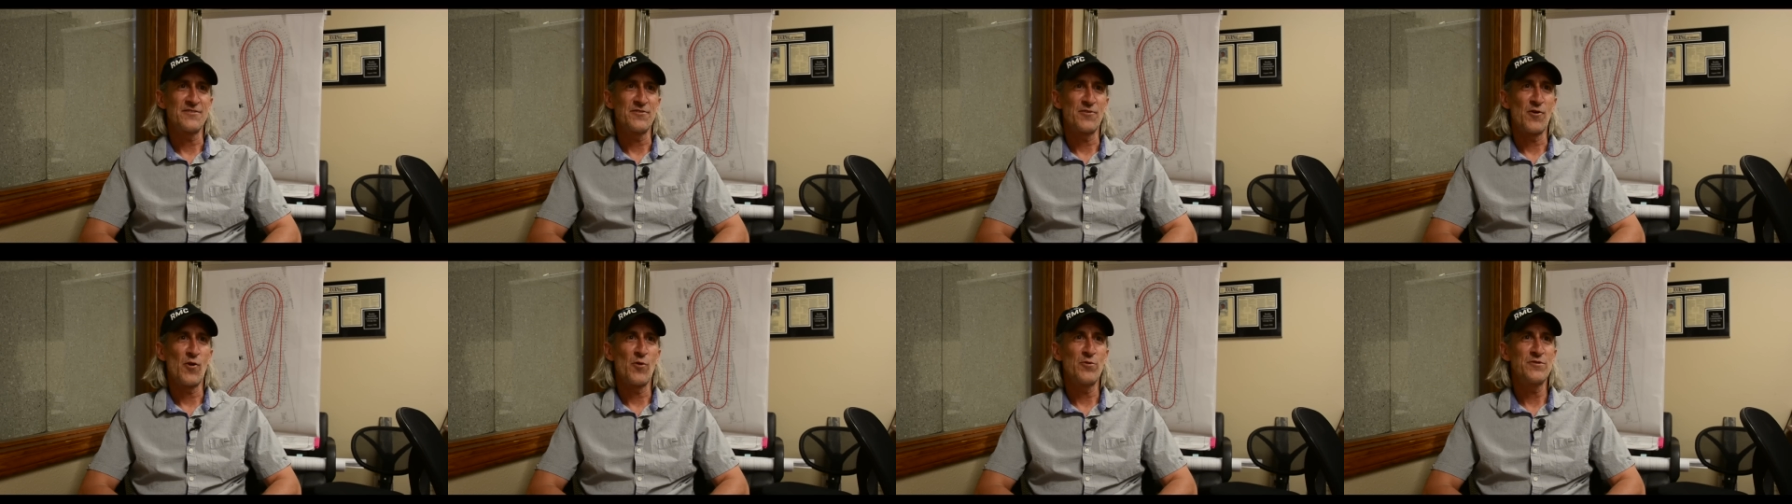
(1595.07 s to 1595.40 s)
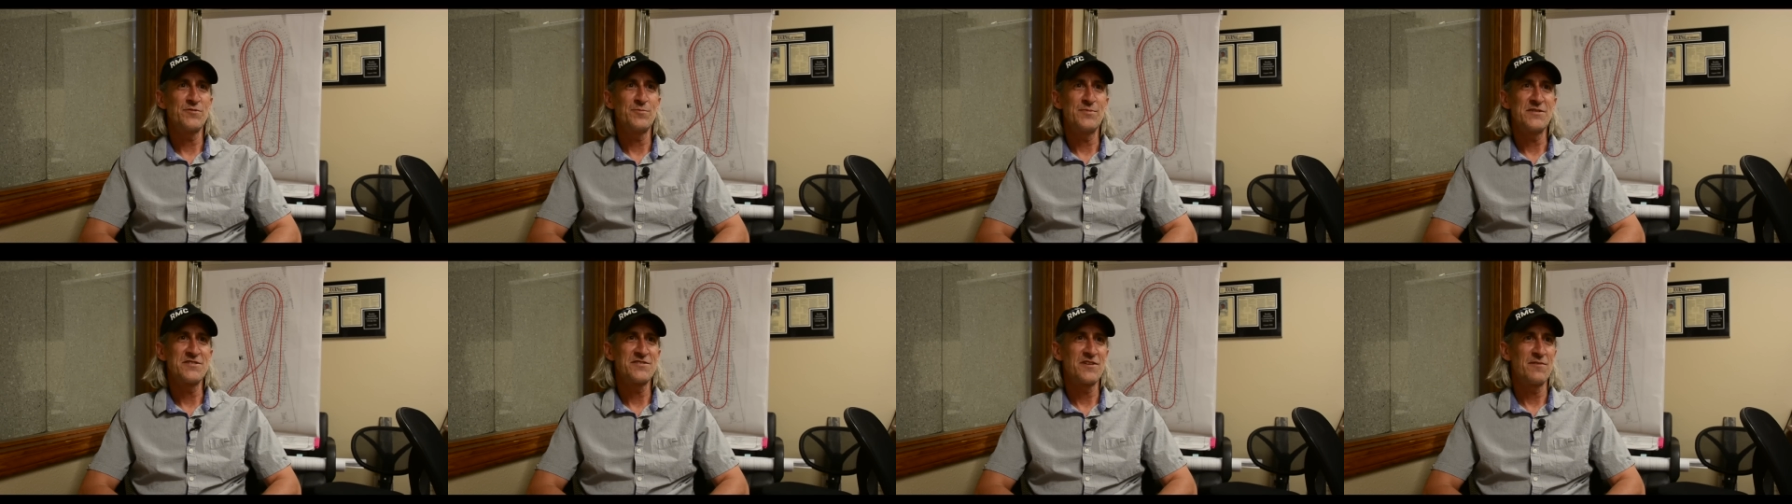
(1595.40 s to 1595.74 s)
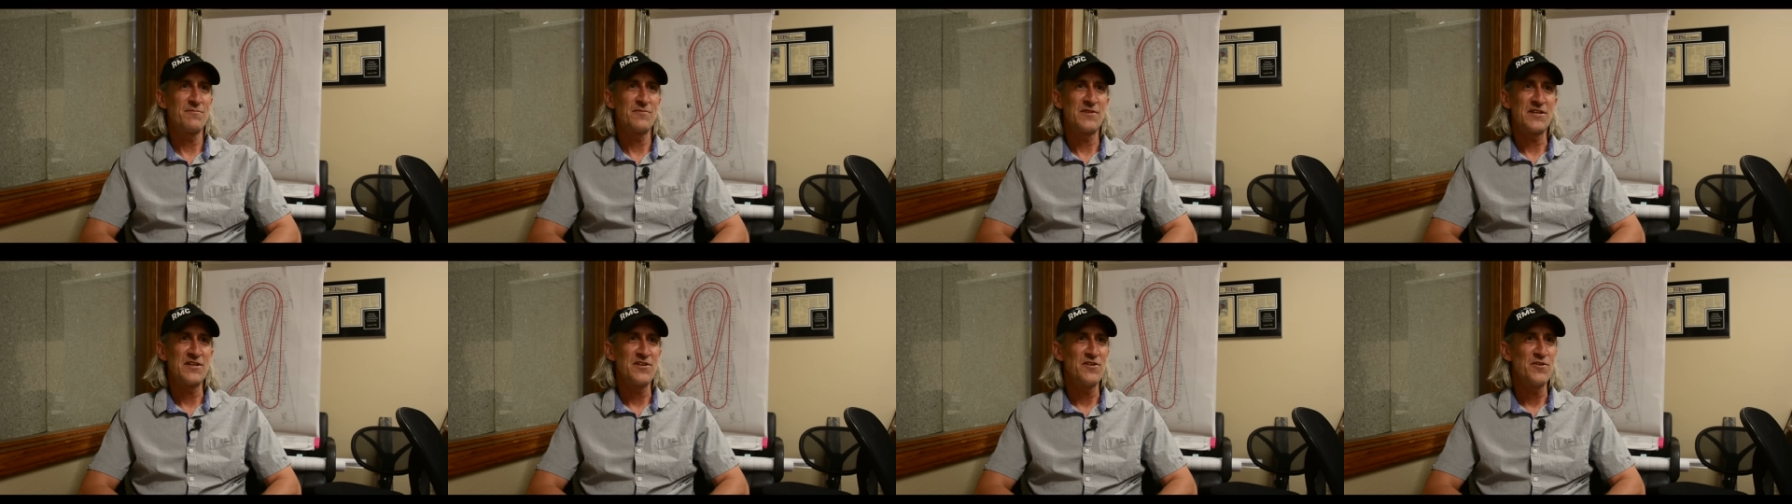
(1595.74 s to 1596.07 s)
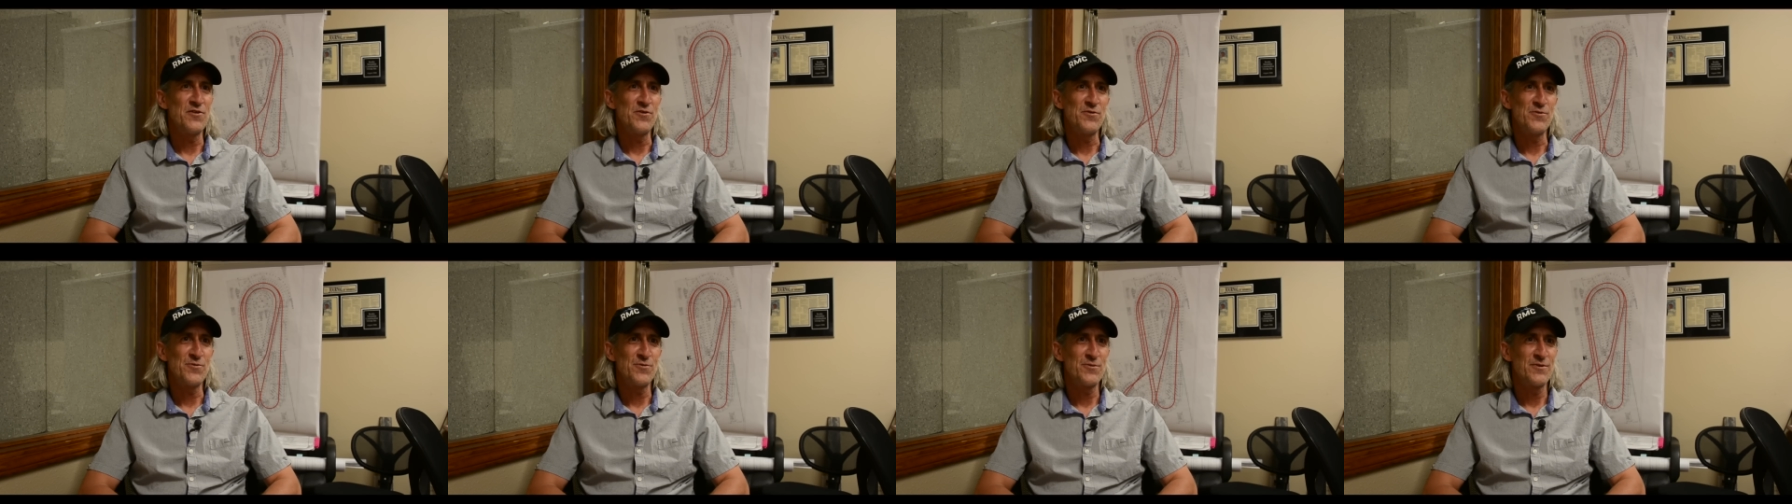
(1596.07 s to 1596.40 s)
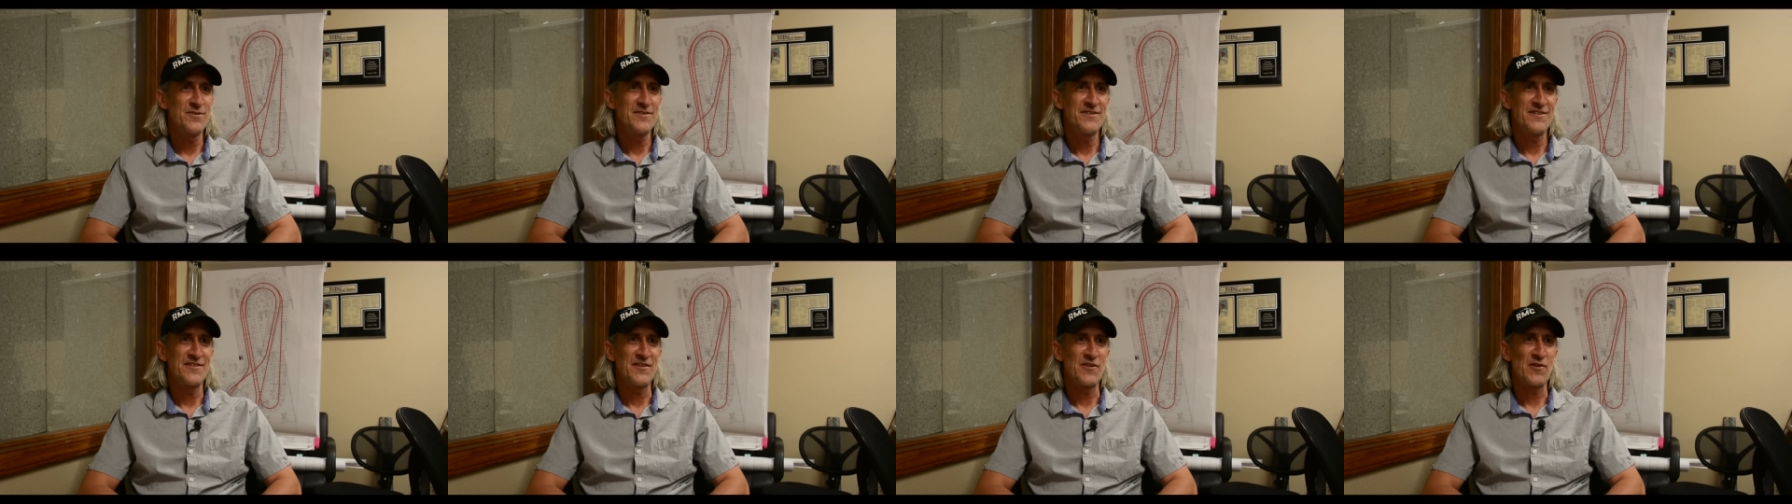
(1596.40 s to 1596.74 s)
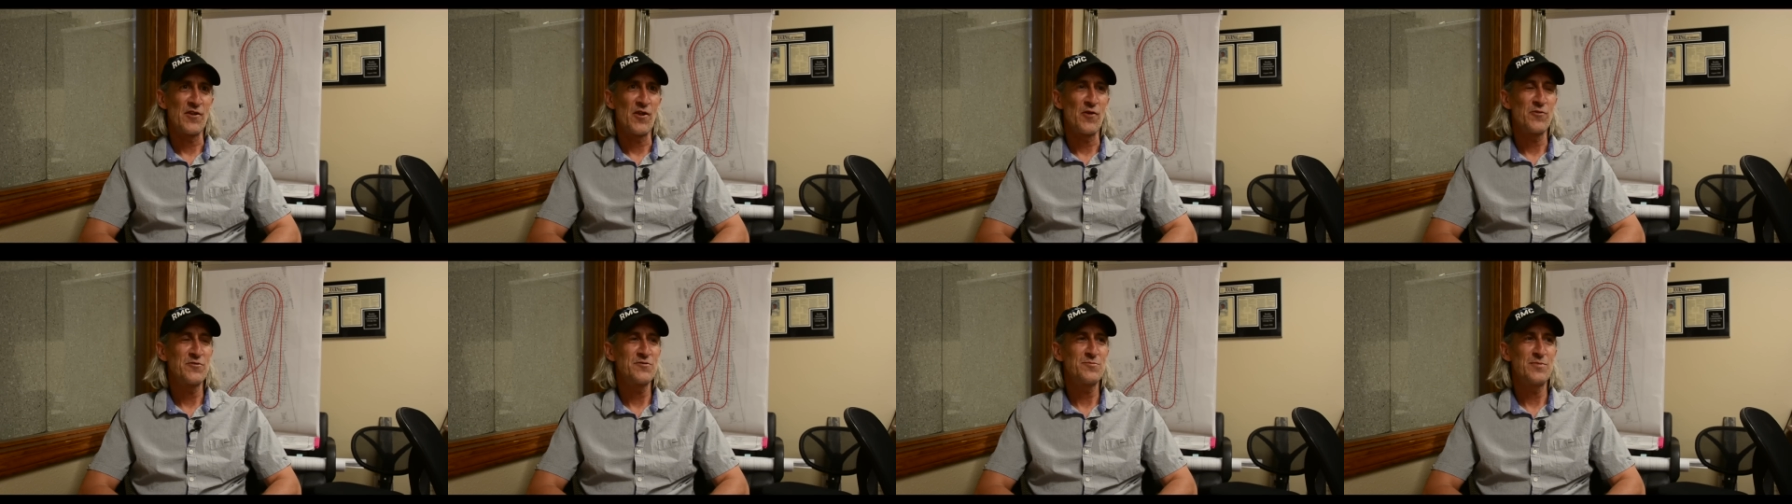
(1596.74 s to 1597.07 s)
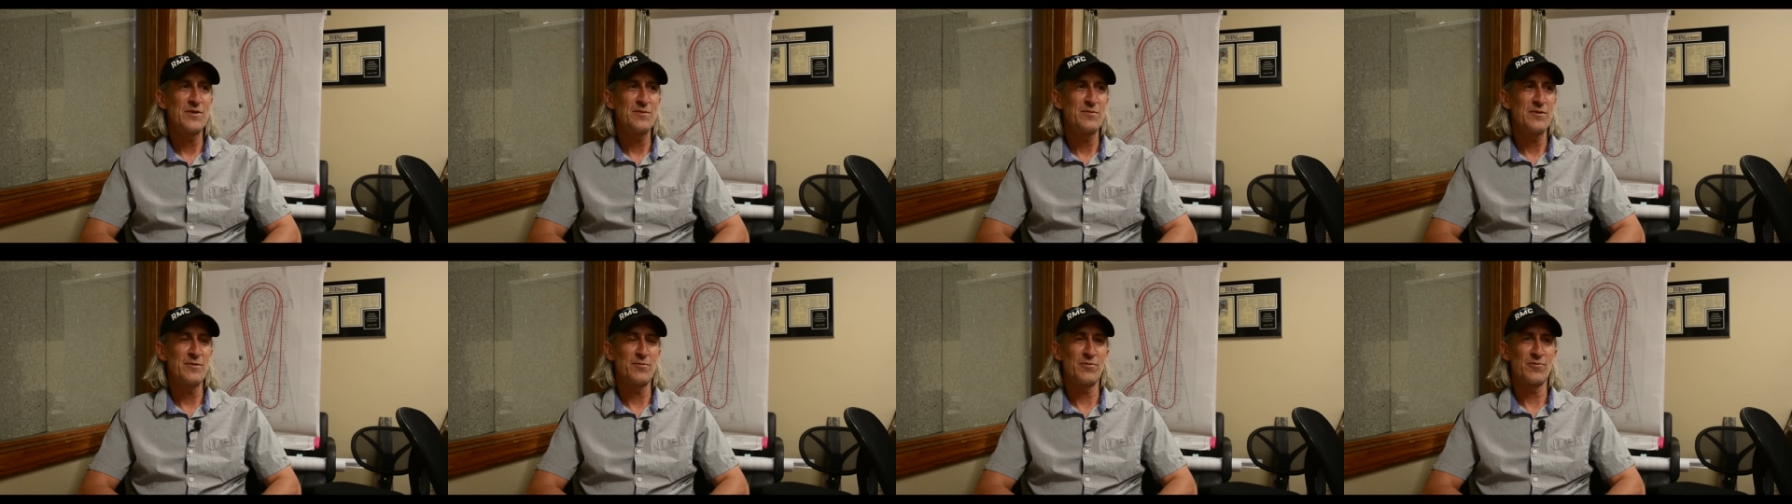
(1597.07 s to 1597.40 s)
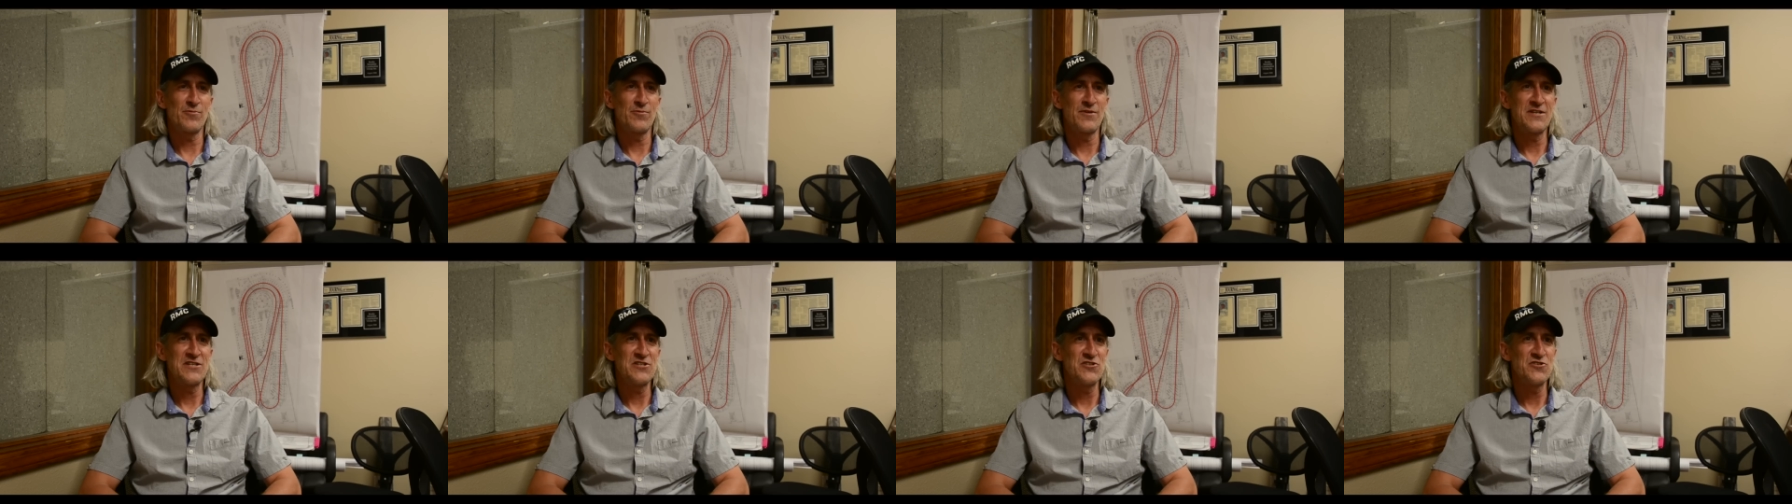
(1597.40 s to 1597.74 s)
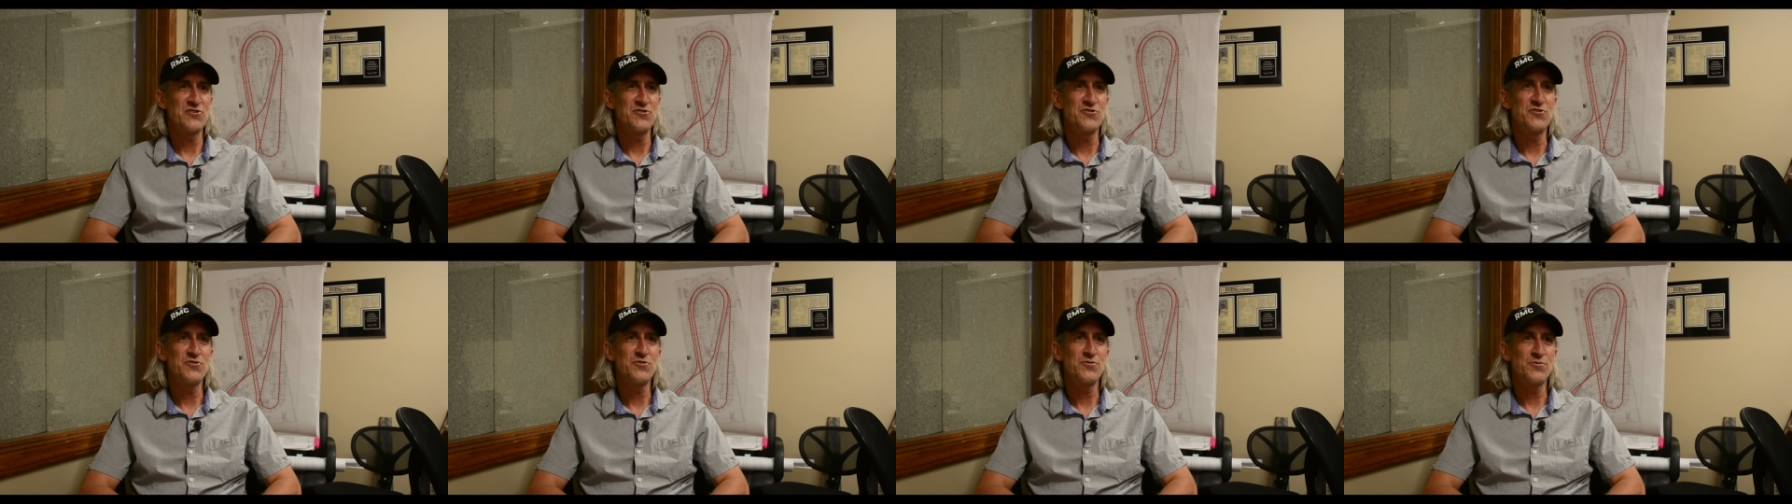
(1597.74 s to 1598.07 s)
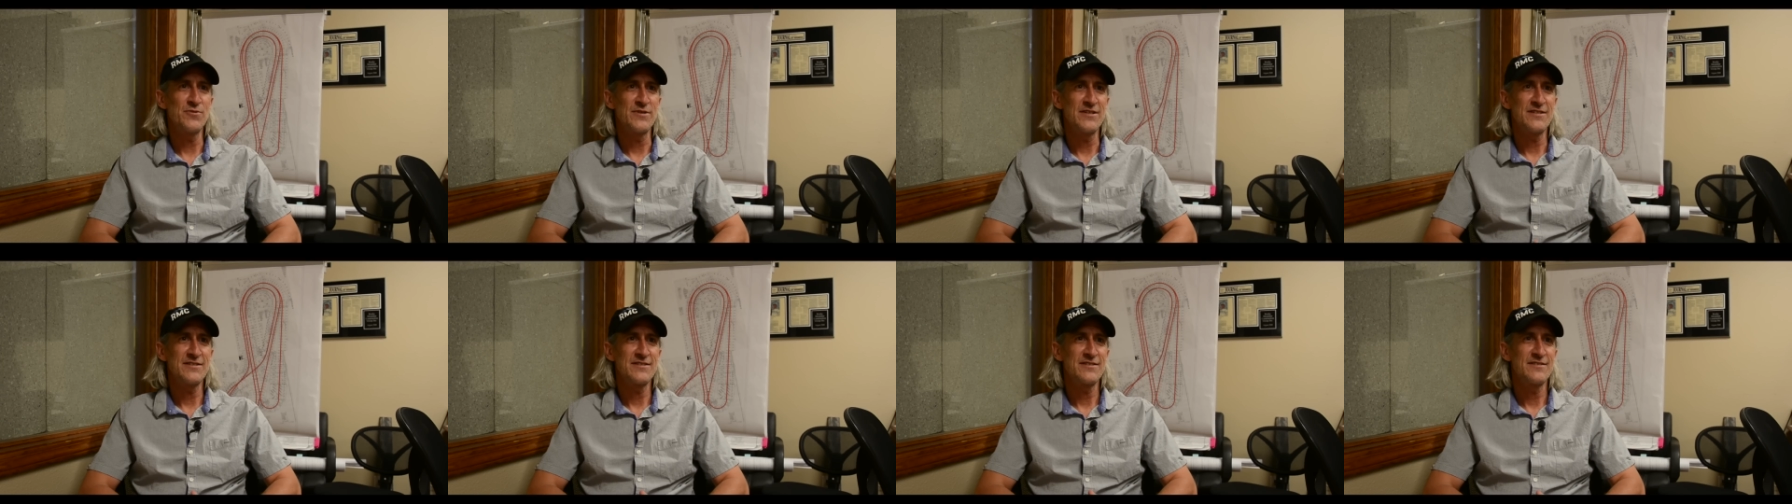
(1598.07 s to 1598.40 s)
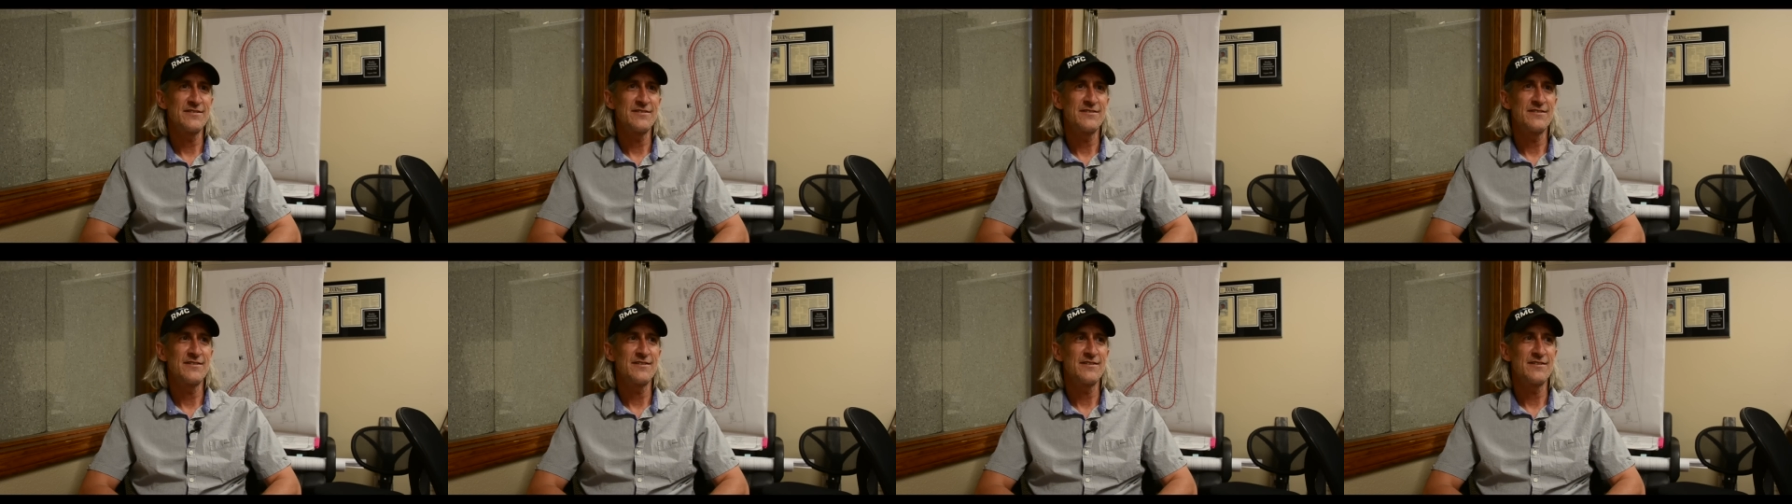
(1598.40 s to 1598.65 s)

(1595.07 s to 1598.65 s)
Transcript: There'll always be something new, and there'll always be people ready to do it.